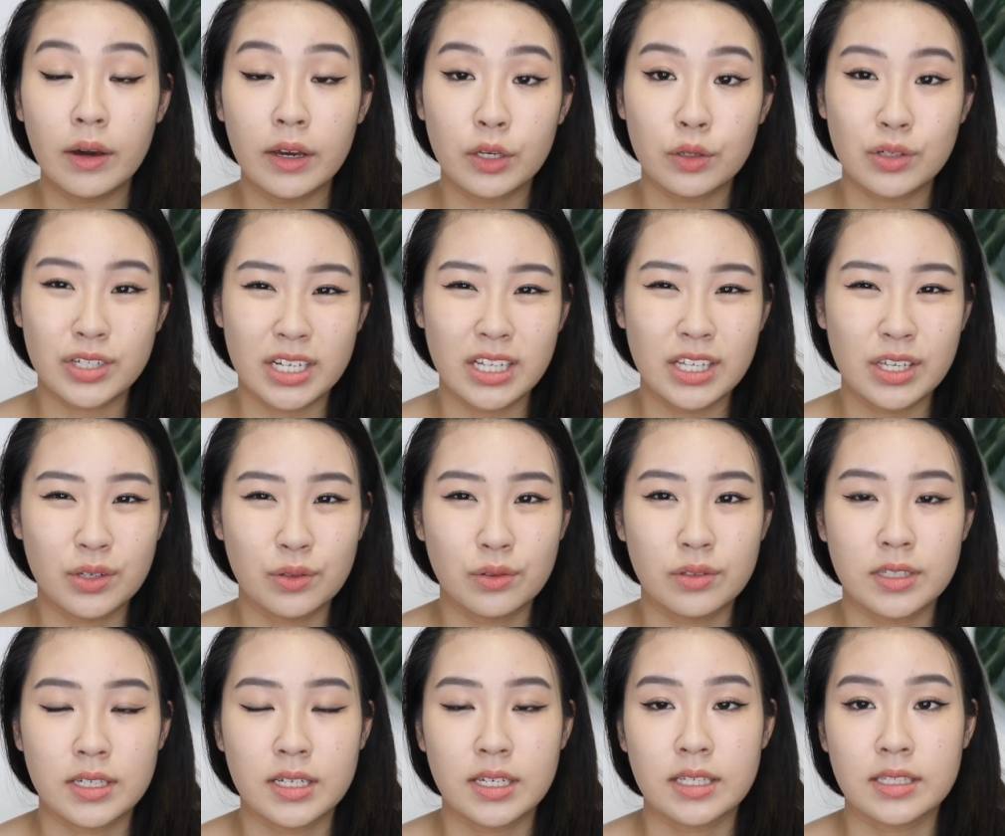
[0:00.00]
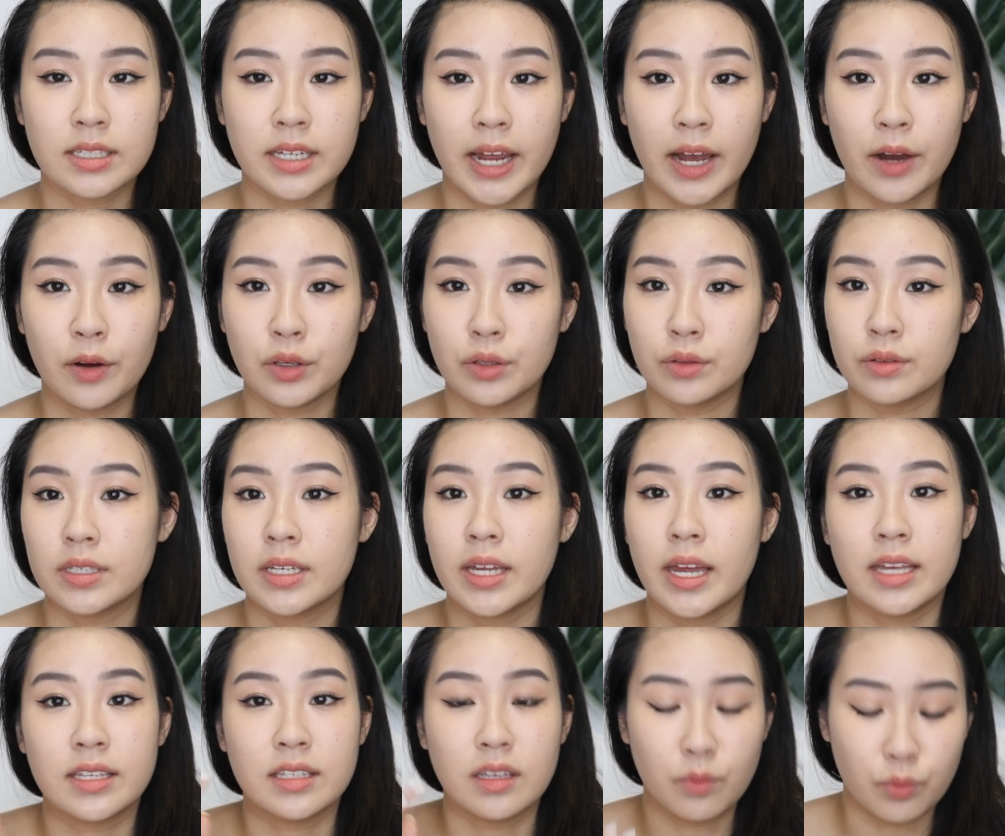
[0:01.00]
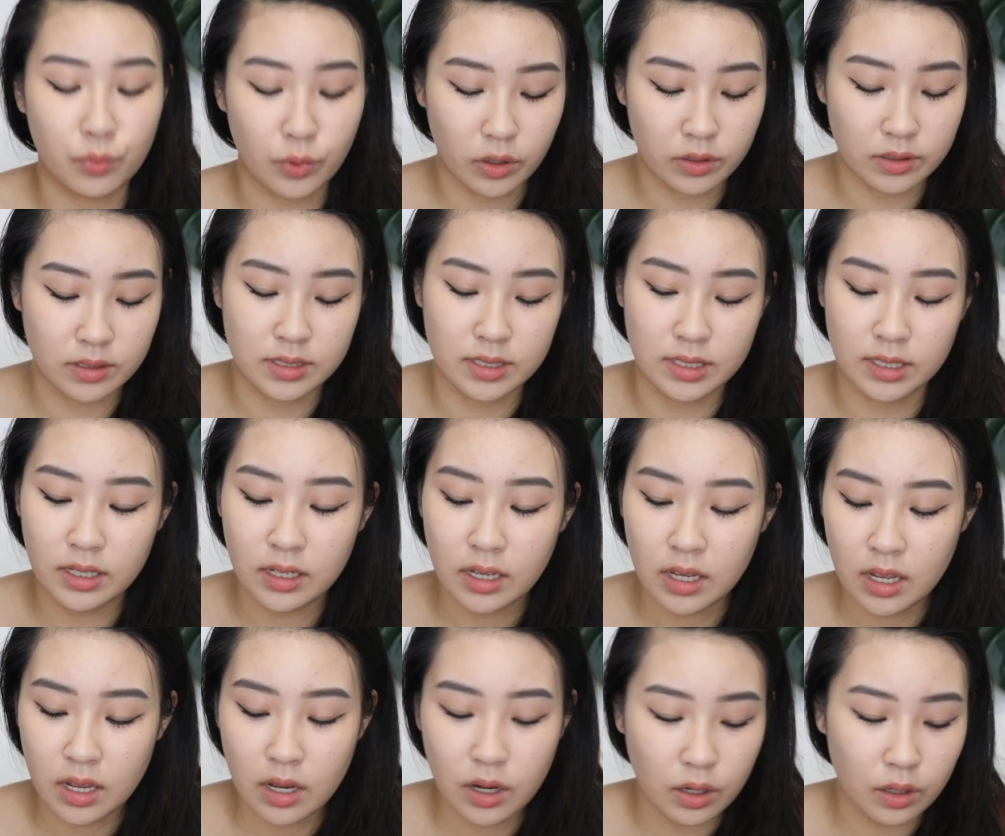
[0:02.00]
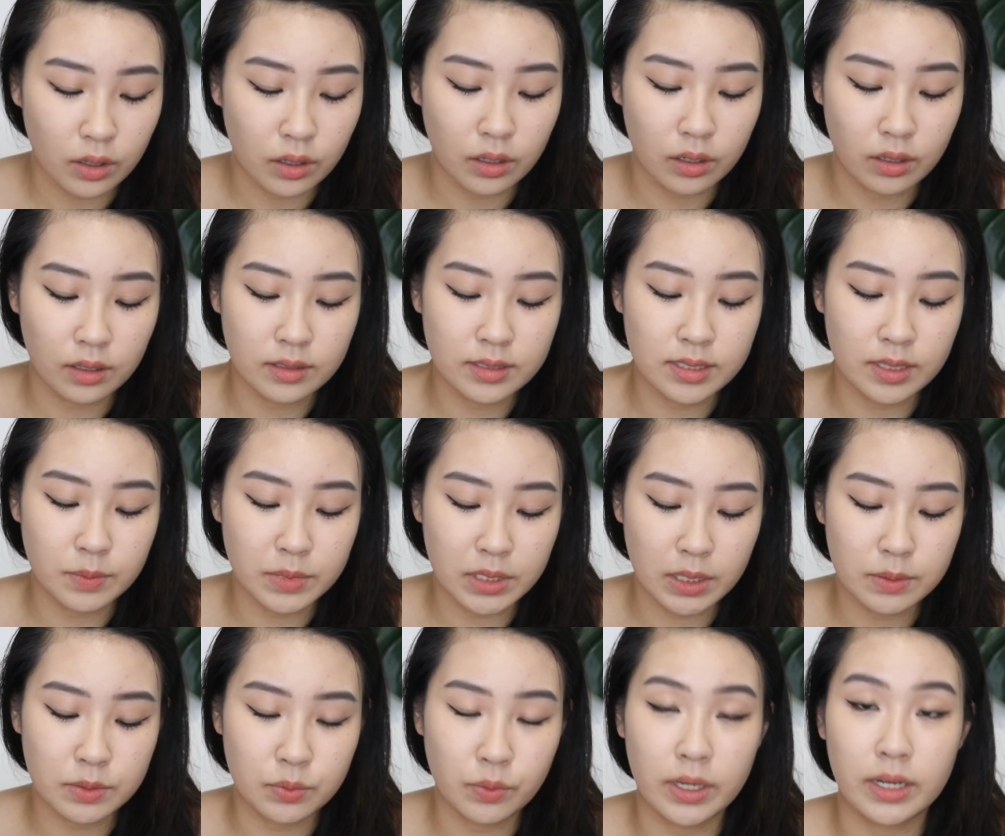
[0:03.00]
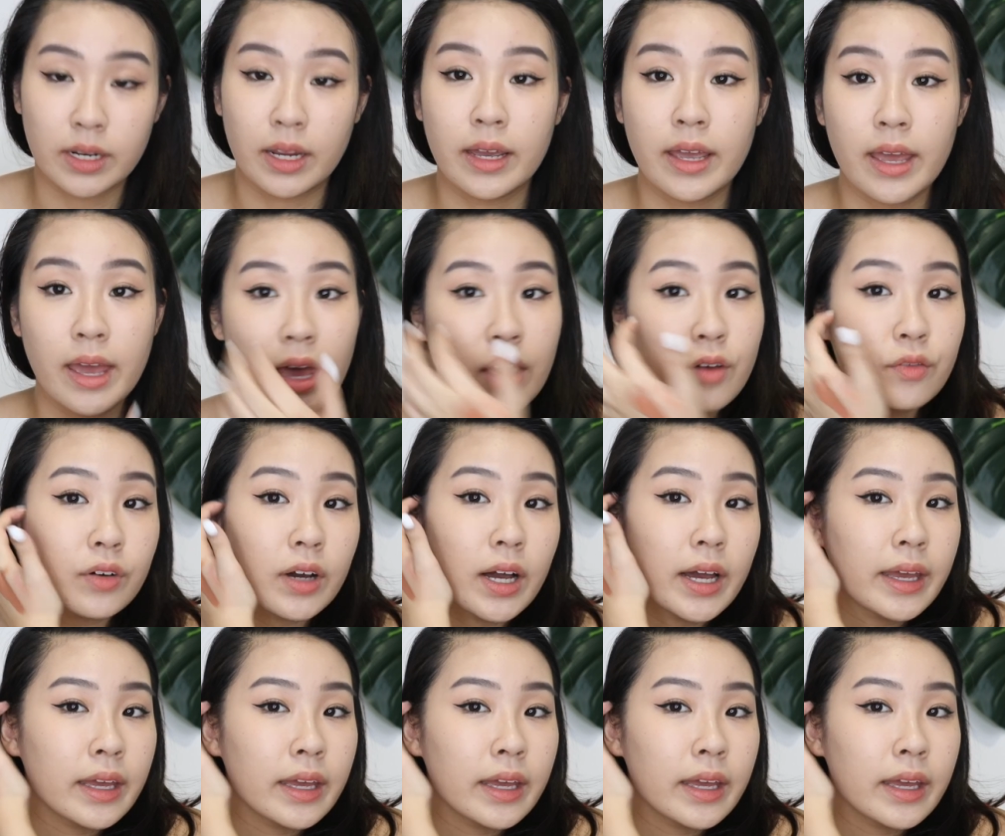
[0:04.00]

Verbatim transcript: I usually use it is that I'll use it as a bronzer, or sometimes whenever I